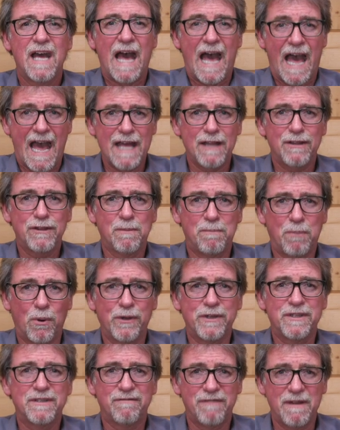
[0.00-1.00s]
at the
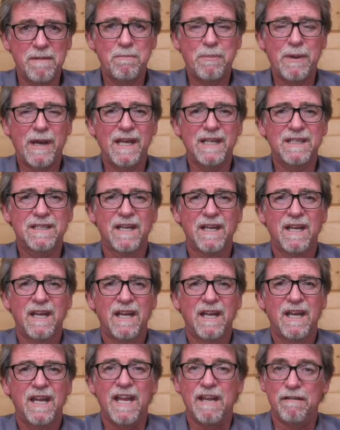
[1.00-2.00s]
point of impact,
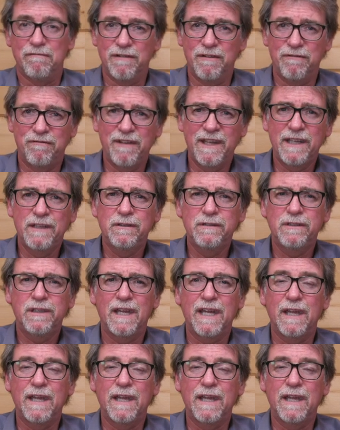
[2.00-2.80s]
it revealed